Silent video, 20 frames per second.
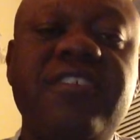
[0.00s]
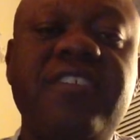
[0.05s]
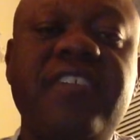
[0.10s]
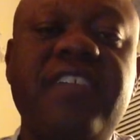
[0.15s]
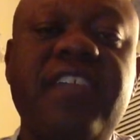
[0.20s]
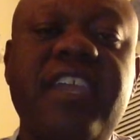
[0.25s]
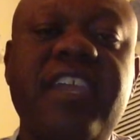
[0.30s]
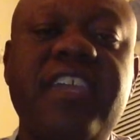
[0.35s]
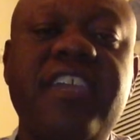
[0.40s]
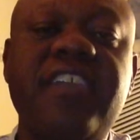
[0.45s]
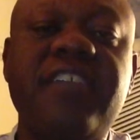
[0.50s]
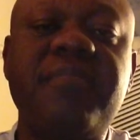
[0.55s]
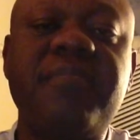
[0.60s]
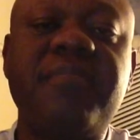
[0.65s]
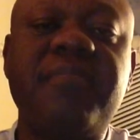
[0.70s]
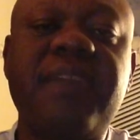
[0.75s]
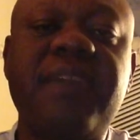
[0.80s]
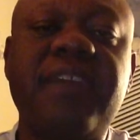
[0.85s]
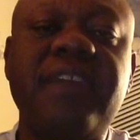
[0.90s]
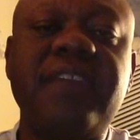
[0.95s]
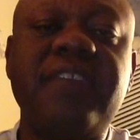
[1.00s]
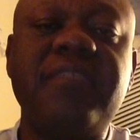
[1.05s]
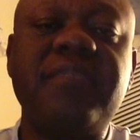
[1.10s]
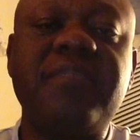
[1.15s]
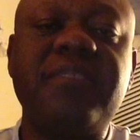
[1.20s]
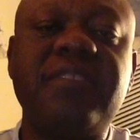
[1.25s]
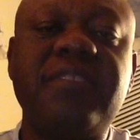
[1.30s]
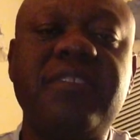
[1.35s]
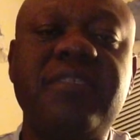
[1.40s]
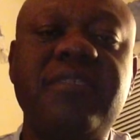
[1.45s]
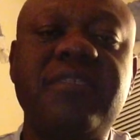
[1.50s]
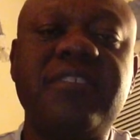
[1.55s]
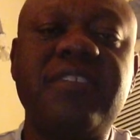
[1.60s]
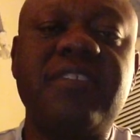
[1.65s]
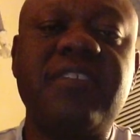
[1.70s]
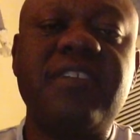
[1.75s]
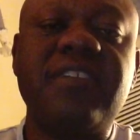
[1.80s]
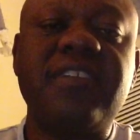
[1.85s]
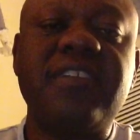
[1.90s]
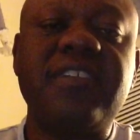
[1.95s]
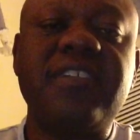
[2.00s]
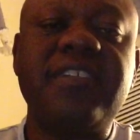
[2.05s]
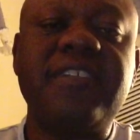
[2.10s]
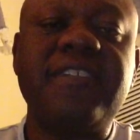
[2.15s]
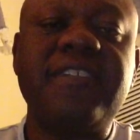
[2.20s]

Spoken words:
I am, mildly mentally retarded,